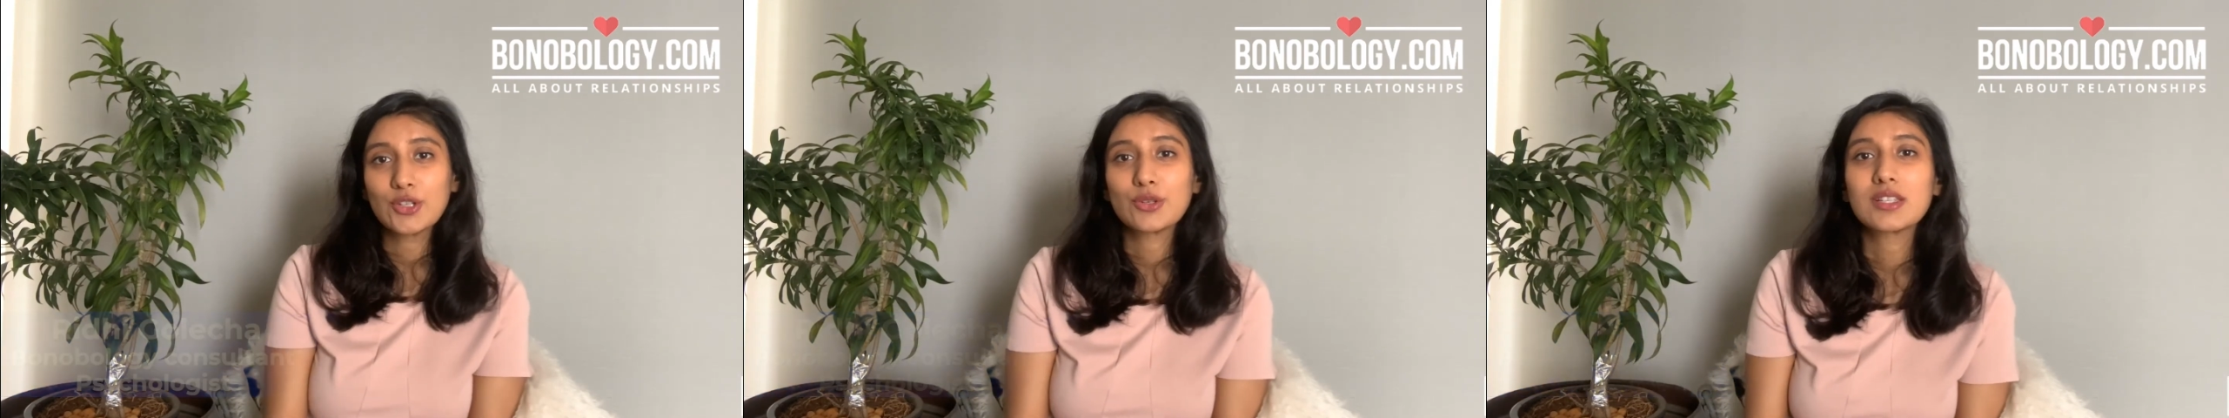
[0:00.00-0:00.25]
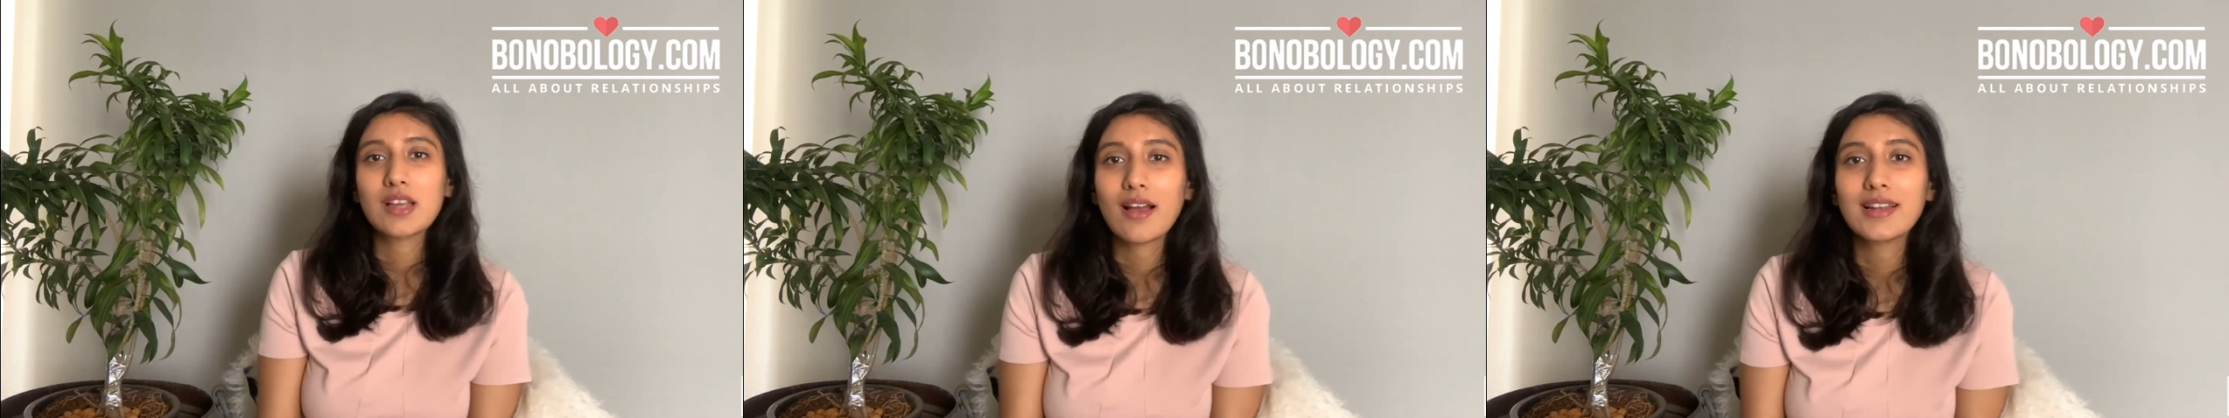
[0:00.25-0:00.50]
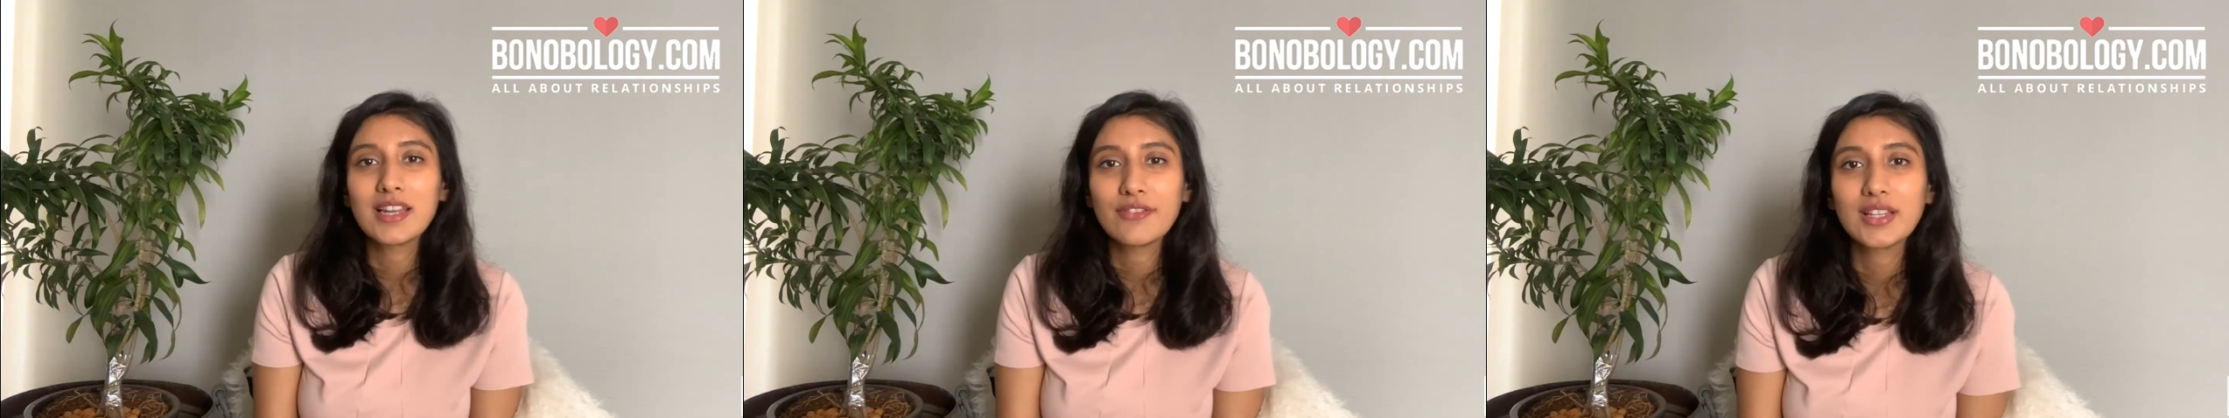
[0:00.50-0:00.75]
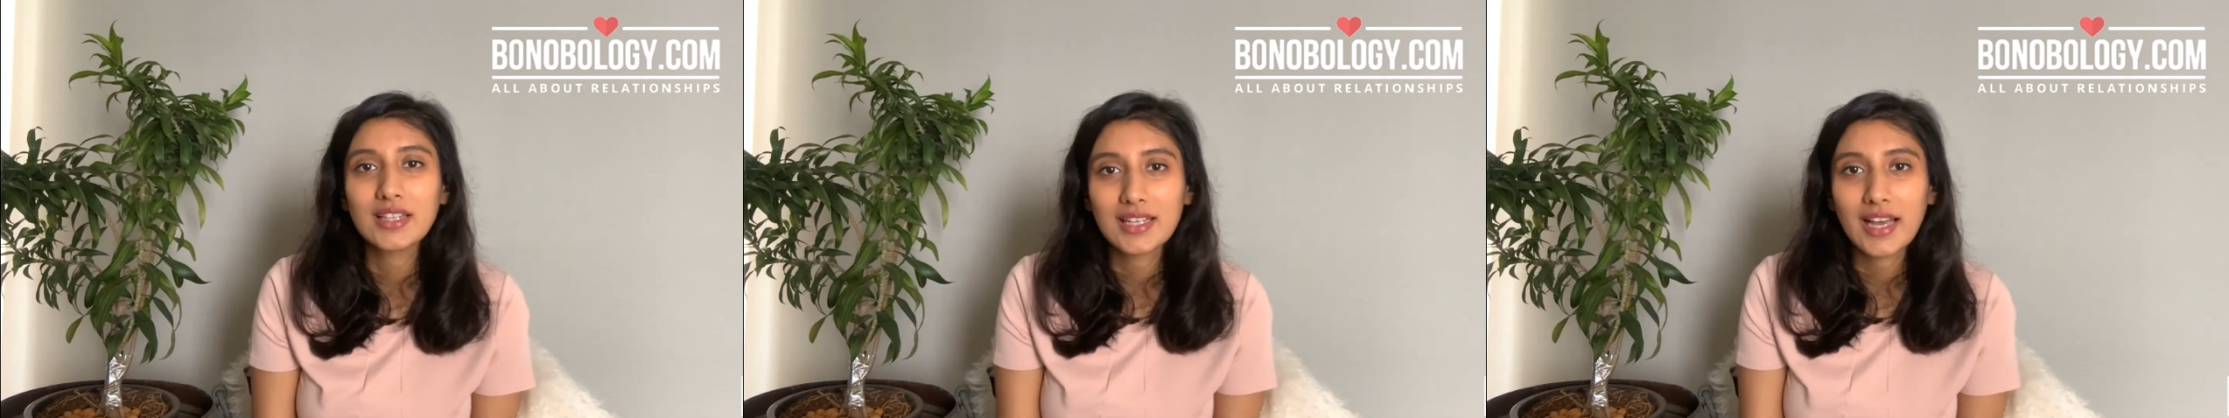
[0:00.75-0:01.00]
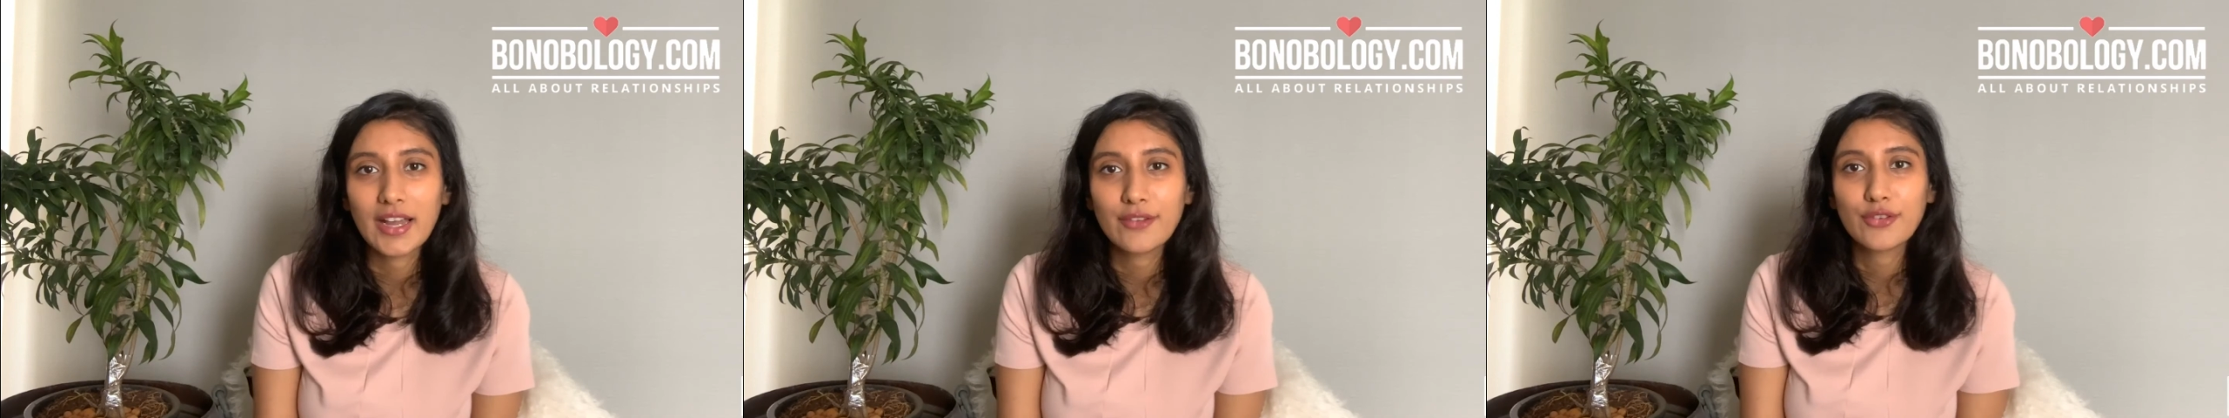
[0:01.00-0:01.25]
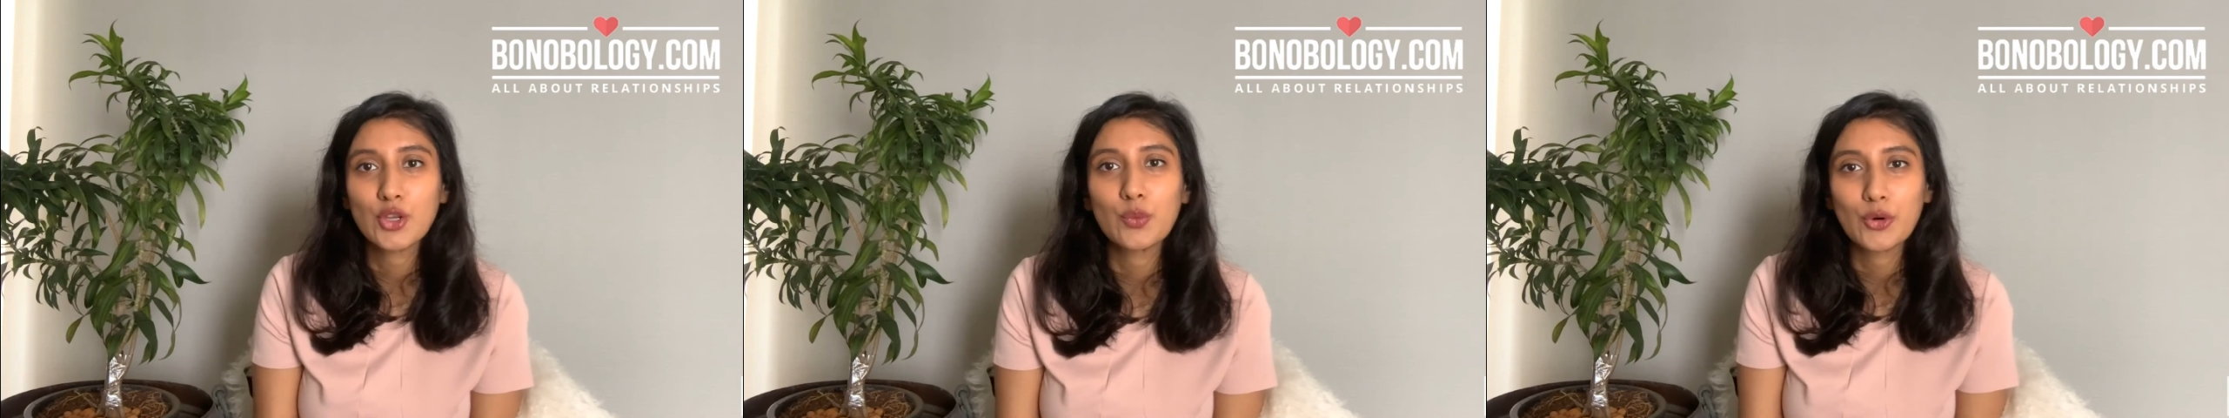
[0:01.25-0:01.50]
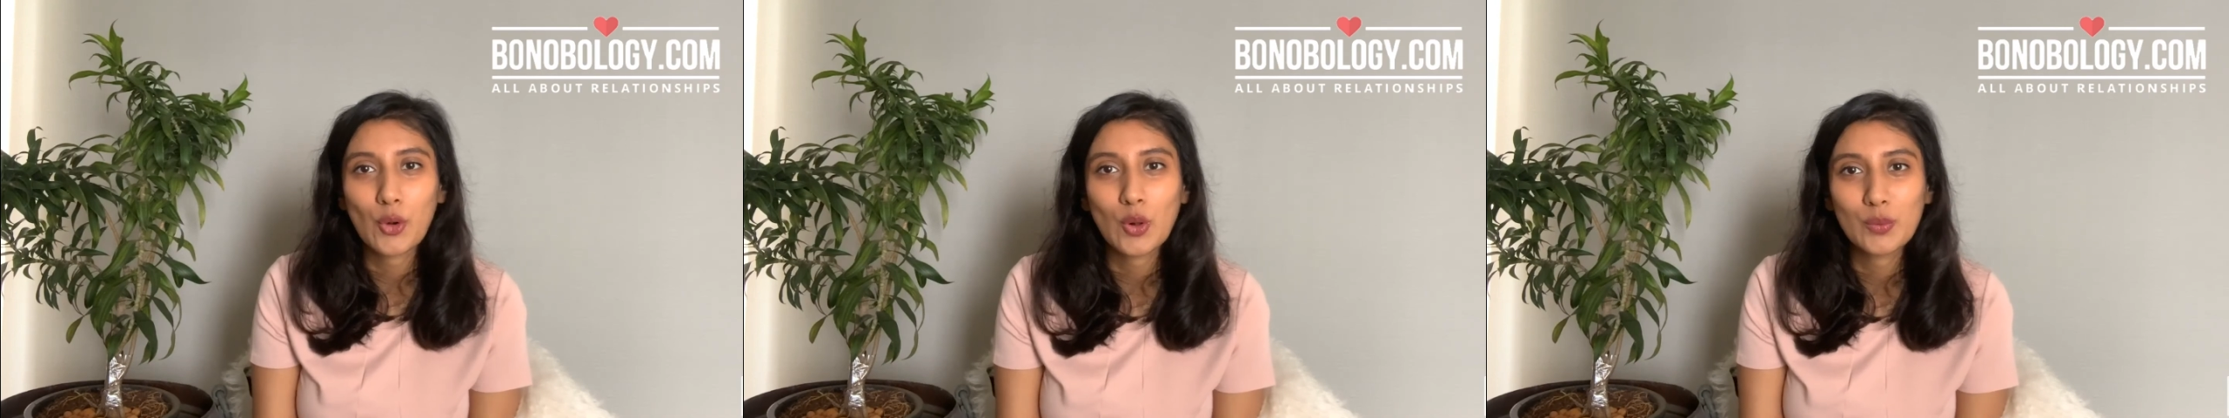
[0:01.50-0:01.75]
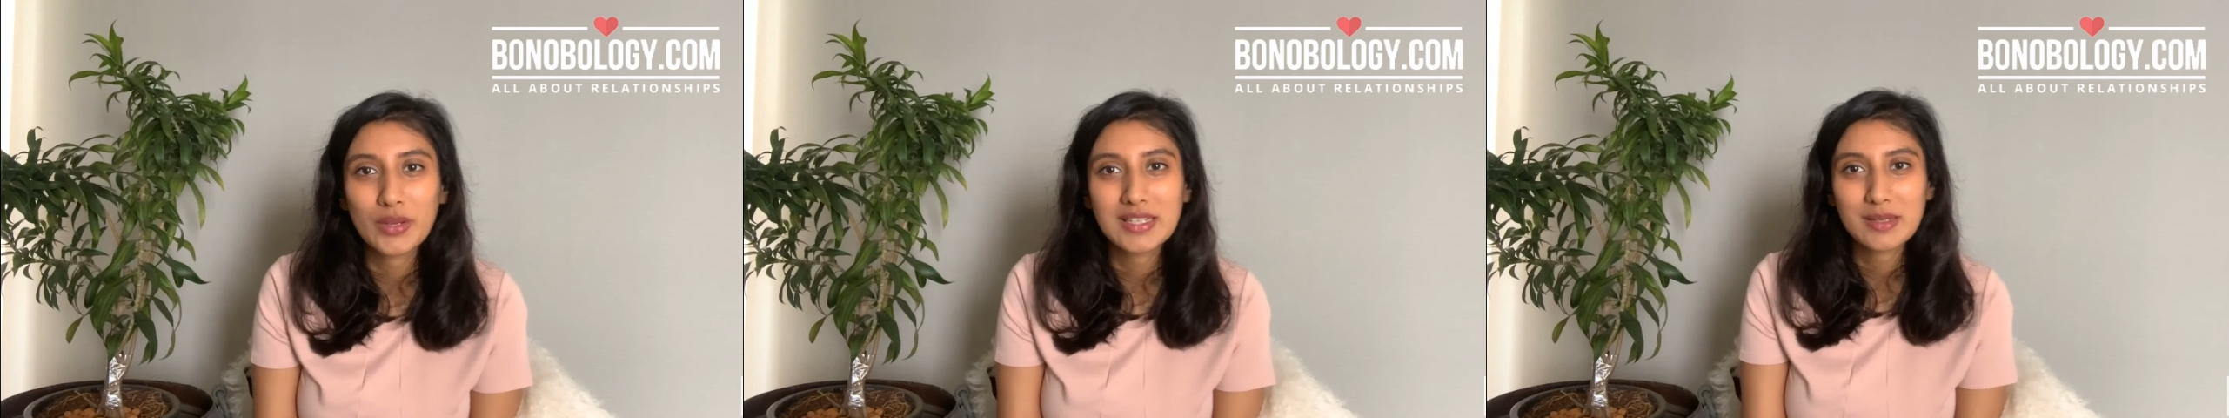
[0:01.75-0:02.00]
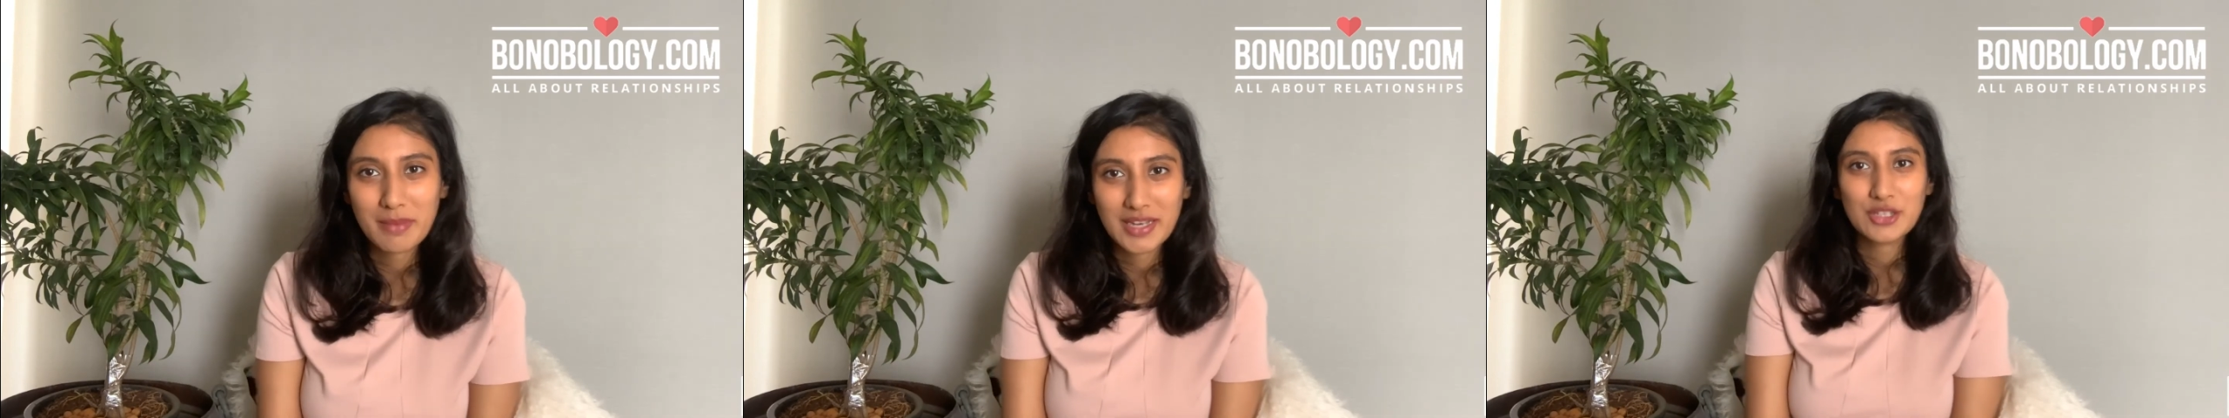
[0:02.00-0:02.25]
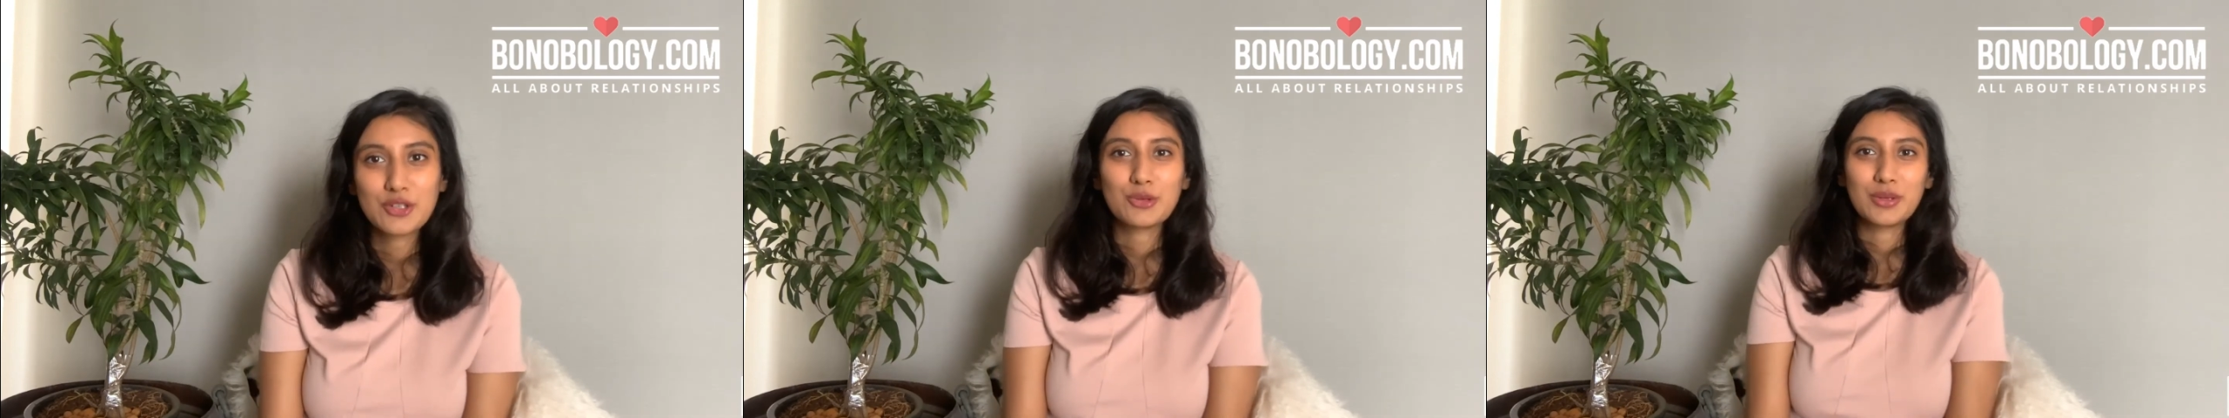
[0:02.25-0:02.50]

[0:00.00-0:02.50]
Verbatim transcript: to start living the life you were always meant to